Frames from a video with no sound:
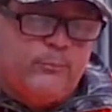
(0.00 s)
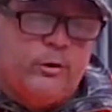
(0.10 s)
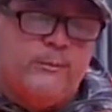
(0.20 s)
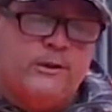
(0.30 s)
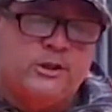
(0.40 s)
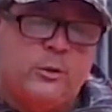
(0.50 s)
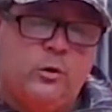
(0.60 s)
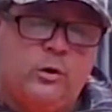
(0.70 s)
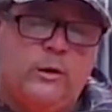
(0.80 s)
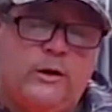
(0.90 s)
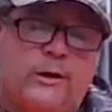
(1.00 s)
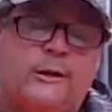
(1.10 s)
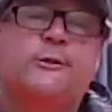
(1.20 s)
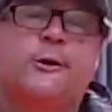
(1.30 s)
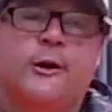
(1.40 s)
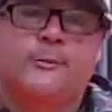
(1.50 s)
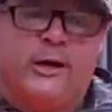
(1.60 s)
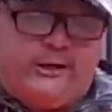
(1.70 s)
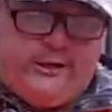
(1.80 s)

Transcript: Bring me some wood, we're gonna turn up the